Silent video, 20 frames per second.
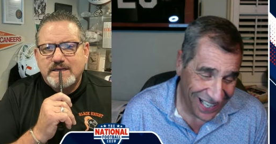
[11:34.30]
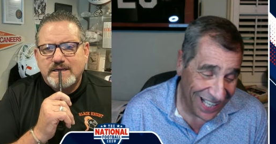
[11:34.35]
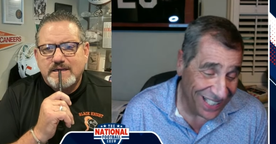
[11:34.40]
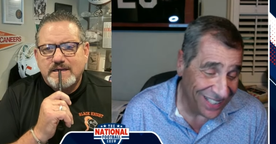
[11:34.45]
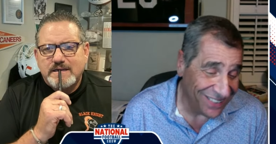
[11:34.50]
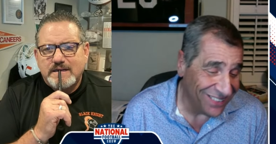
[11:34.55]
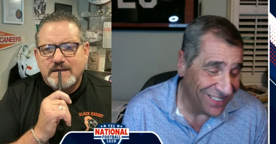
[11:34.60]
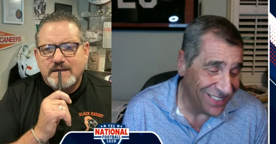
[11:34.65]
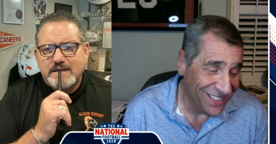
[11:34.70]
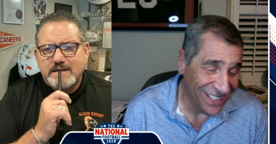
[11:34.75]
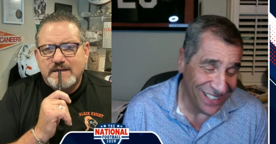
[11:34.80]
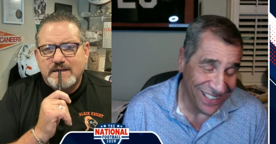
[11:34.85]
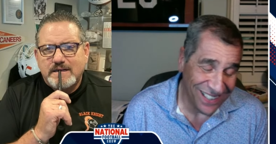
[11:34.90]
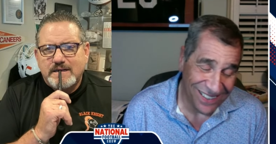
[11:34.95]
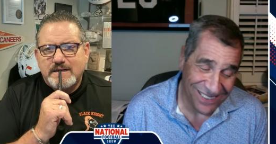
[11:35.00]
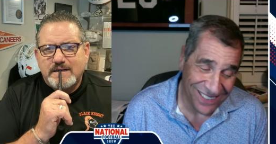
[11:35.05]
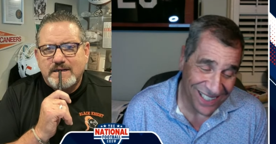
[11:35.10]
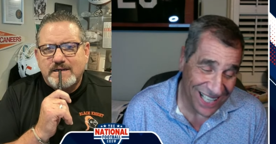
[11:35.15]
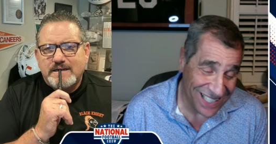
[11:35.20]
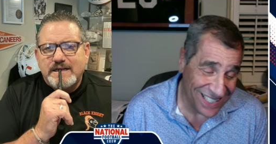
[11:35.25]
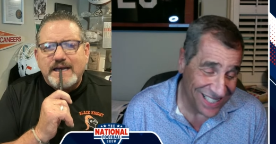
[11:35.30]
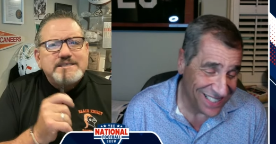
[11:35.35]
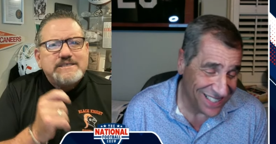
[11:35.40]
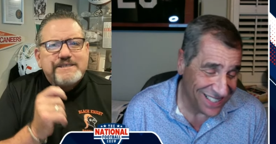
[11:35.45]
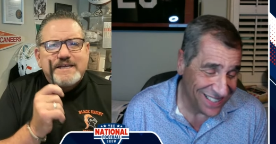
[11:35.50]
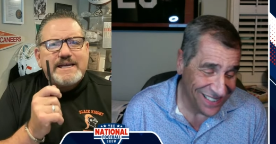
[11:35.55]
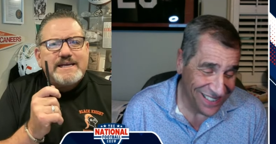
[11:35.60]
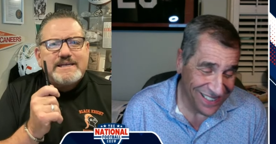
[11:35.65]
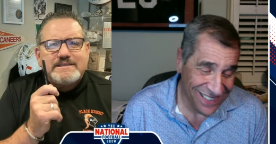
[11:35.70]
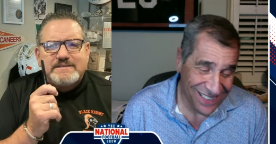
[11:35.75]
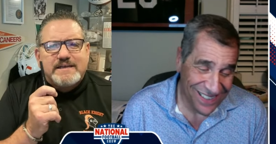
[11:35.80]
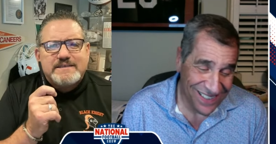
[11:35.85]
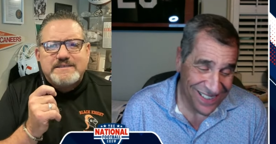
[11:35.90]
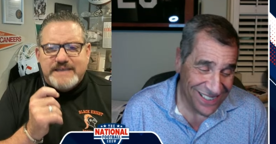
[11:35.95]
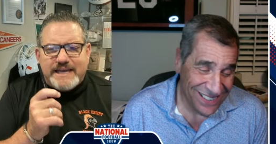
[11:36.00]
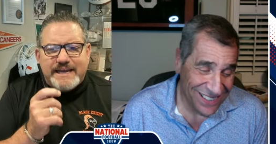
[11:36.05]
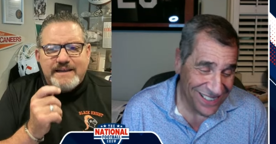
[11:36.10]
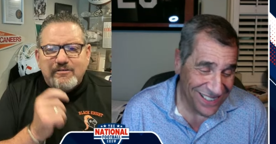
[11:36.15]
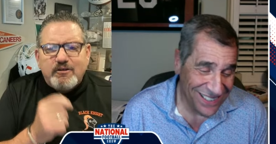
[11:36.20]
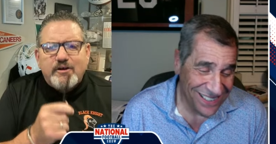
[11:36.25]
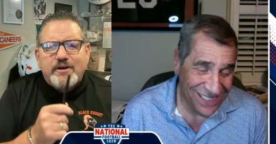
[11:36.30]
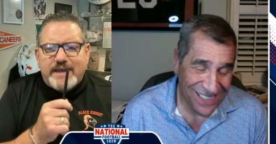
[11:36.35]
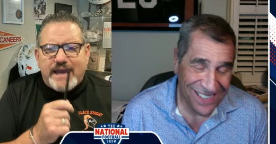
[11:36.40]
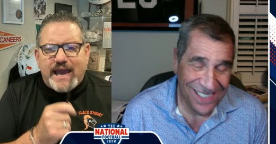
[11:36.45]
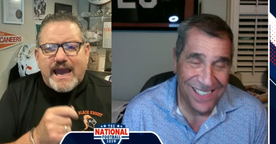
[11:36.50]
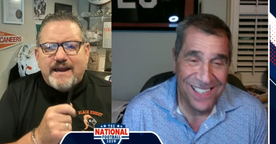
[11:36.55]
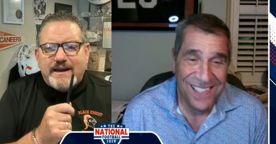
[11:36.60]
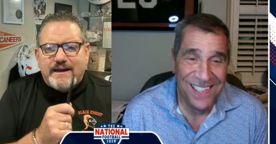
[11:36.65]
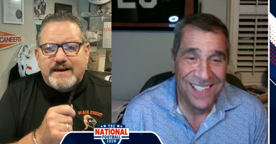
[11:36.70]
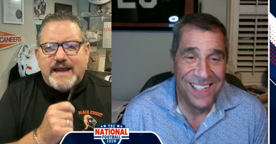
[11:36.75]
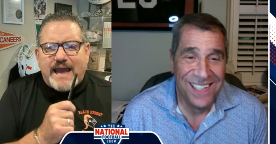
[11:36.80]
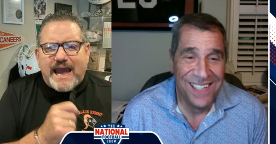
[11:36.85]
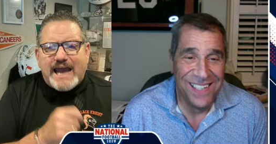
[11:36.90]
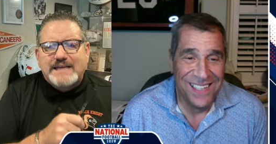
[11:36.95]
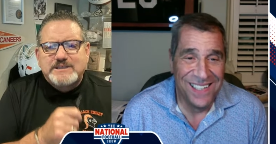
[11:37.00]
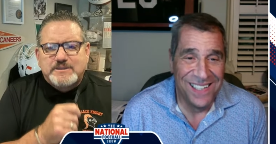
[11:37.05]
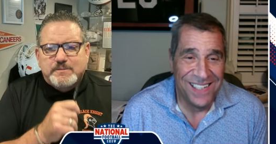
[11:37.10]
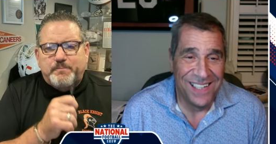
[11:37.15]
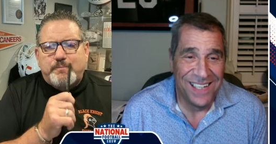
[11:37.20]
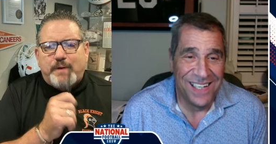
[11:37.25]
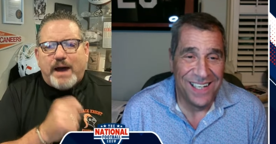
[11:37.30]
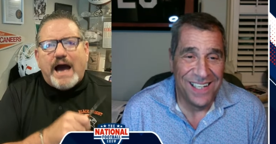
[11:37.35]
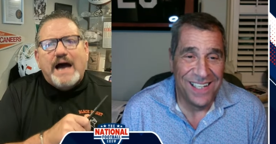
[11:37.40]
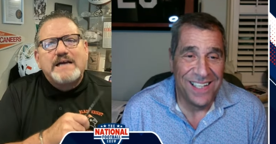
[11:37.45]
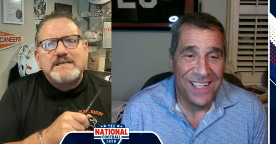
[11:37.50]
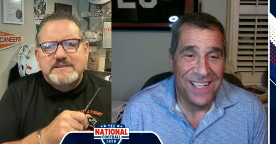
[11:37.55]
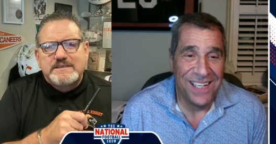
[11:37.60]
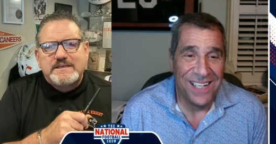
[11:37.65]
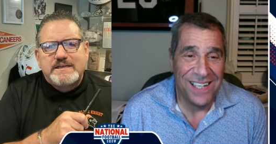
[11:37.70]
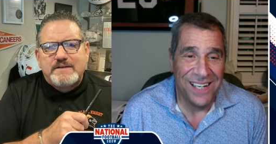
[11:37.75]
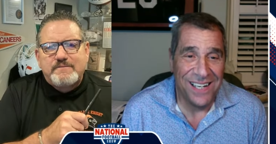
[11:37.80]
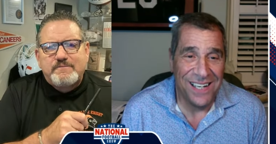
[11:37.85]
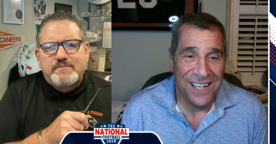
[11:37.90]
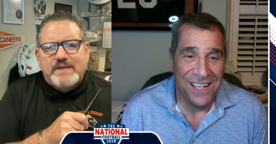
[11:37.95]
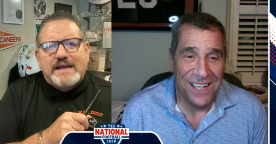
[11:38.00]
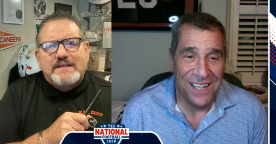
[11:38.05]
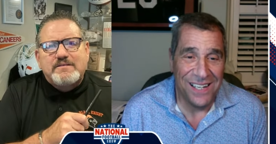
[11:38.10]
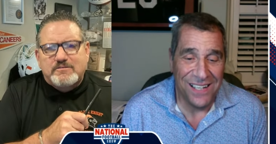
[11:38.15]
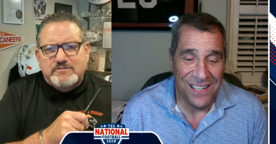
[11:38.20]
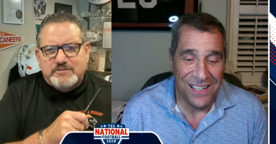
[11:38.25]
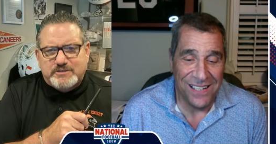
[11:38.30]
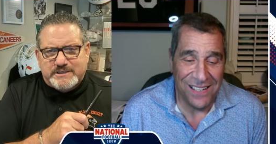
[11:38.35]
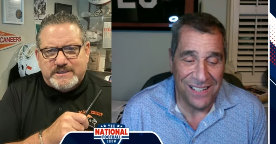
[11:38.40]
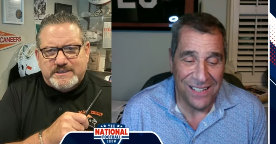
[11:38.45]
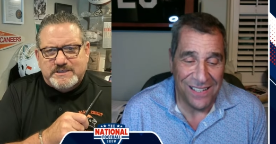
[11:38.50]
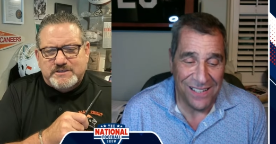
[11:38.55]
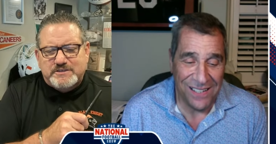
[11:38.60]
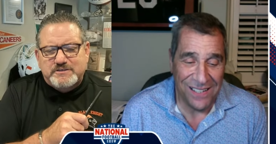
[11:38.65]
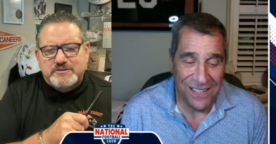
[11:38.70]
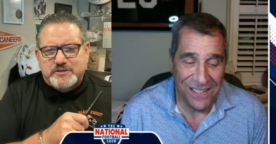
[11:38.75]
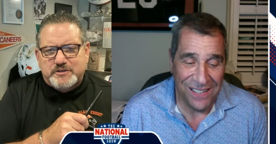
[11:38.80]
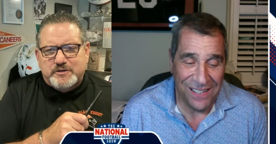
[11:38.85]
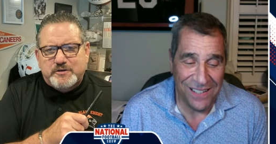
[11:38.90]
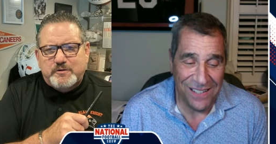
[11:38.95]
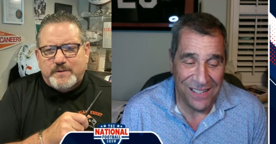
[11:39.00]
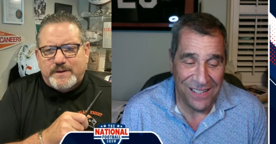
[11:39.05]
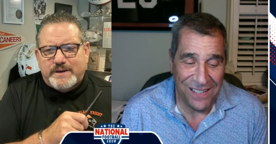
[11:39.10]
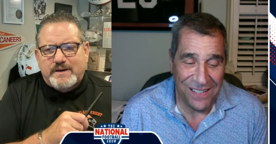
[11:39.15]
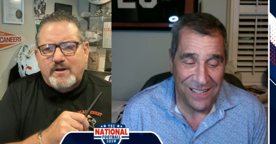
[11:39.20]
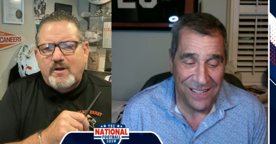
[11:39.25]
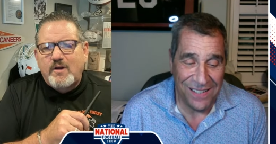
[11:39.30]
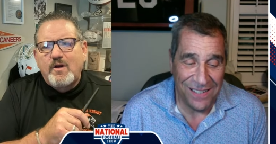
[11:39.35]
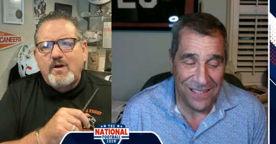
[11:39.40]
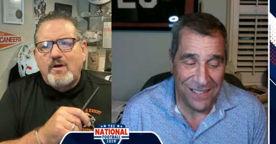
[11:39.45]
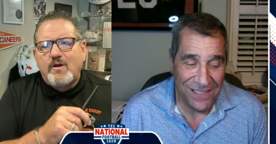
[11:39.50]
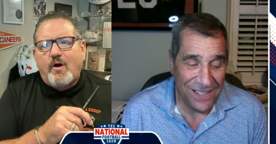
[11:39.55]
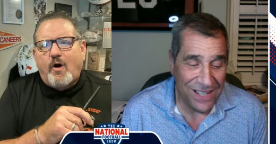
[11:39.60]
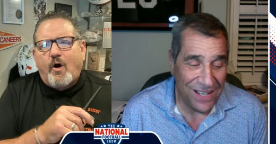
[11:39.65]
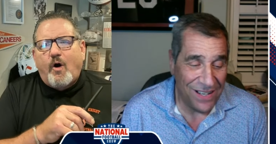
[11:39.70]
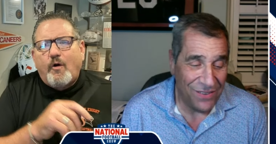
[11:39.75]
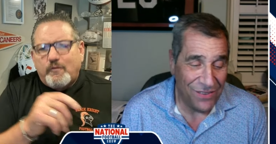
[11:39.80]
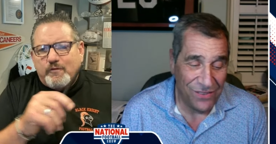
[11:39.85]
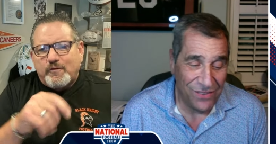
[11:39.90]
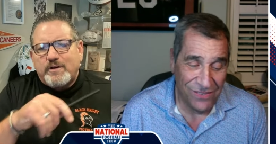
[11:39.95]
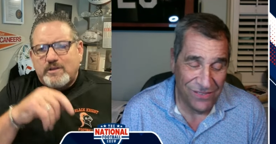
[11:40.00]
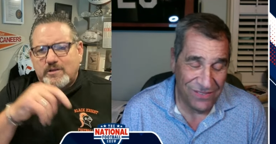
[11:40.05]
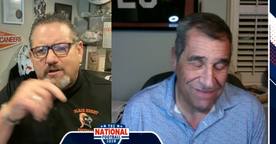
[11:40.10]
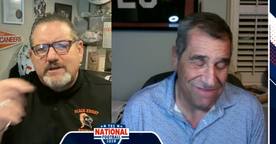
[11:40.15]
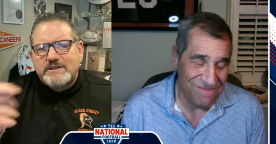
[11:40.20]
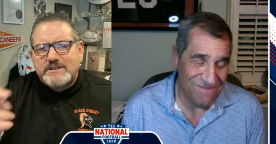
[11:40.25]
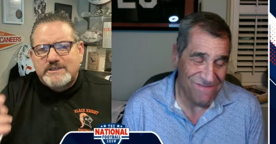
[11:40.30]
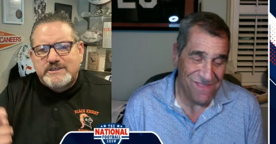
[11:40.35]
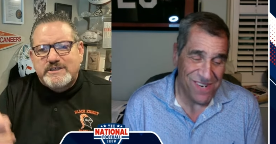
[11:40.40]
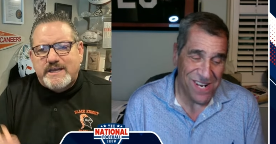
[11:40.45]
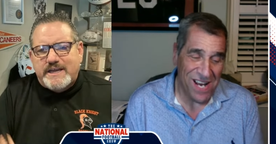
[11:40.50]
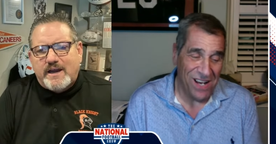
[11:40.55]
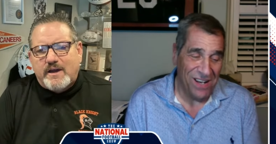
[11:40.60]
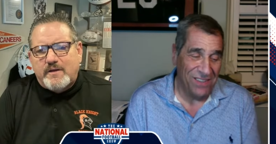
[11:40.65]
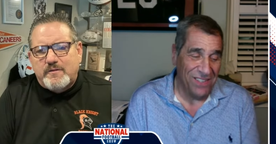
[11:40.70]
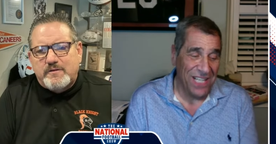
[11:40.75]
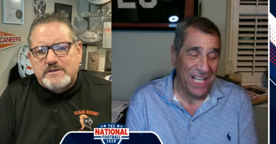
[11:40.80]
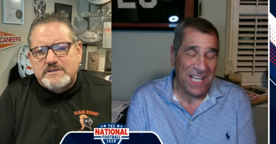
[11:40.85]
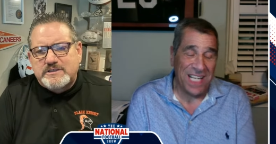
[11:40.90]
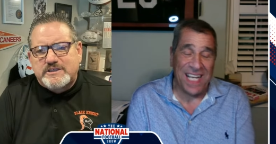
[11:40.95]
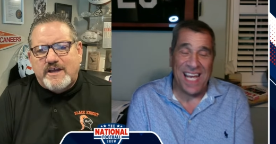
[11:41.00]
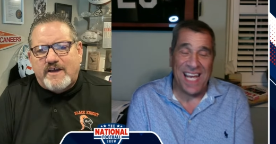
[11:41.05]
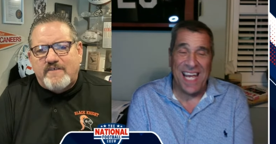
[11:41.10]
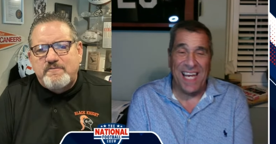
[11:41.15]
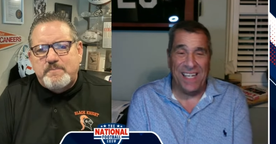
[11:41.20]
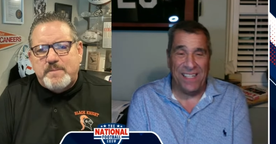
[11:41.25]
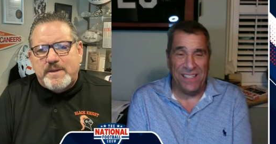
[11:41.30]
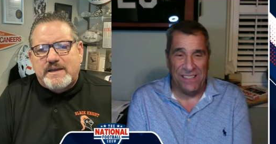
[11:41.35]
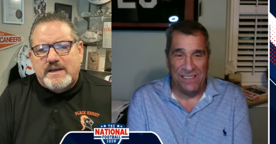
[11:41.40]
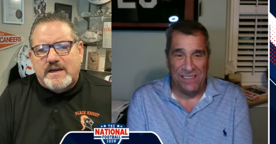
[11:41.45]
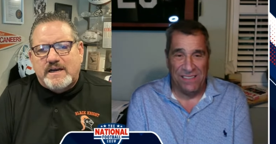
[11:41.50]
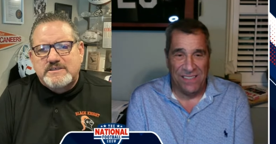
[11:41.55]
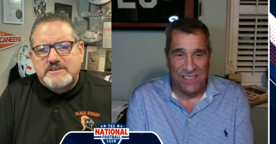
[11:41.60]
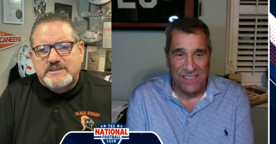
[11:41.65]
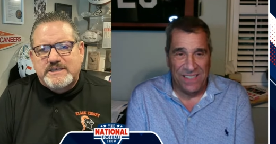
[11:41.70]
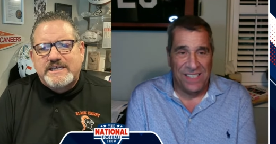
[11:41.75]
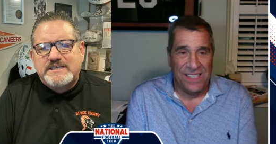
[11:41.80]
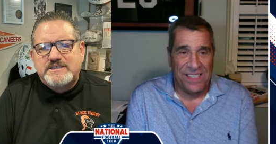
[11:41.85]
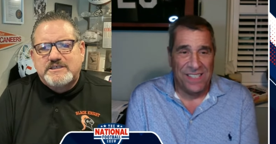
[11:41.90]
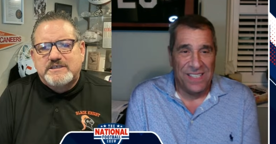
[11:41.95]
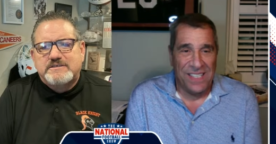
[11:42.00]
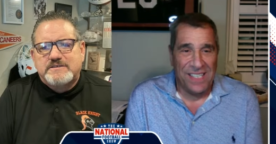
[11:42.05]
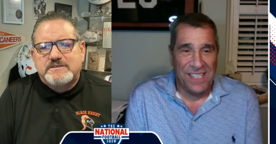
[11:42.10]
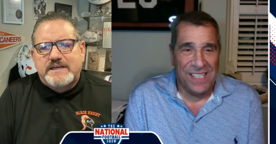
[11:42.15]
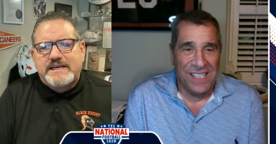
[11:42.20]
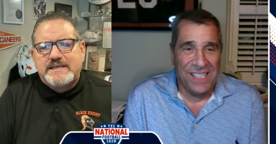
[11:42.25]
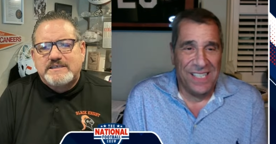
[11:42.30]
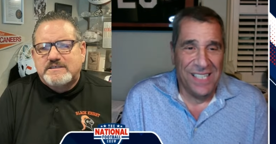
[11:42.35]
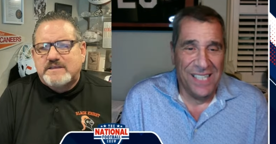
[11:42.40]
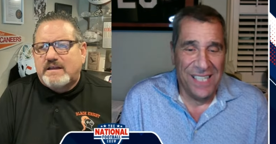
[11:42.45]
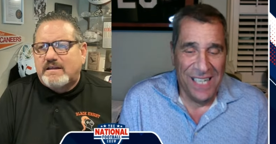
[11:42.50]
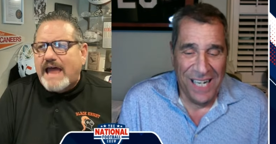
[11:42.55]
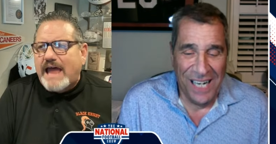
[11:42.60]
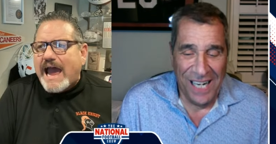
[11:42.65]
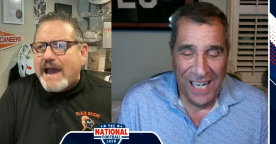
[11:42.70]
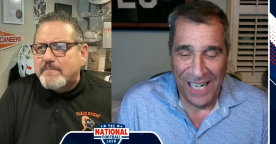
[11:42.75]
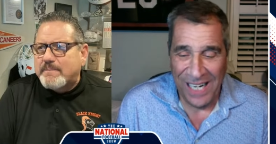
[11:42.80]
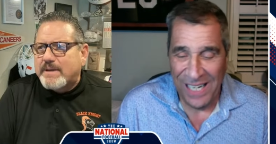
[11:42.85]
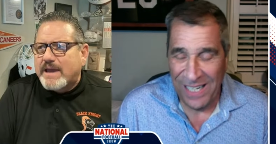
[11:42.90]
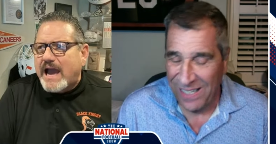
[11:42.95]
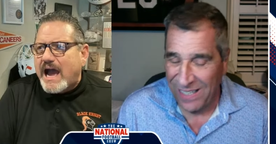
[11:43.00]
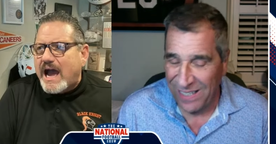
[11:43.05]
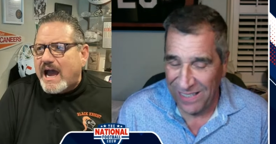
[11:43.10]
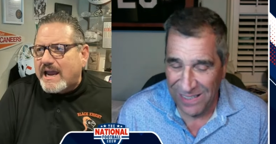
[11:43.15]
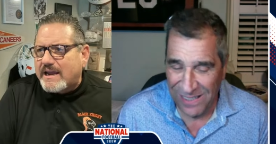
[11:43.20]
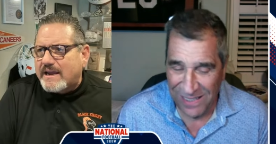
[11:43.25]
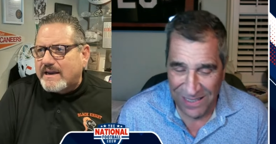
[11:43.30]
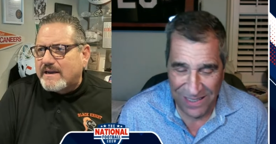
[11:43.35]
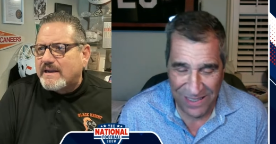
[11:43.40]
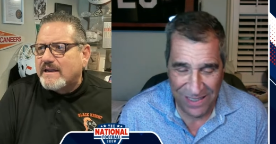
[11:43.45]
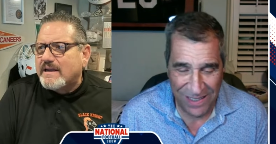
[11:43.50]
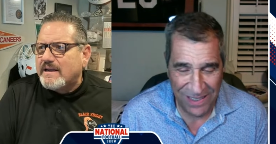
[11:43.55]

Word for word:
Speaker 1: I don't, you know, that does he look at it as a positive that they're six and two and no. overlooks the no, other stuff can't. because he's a he's a lap guy and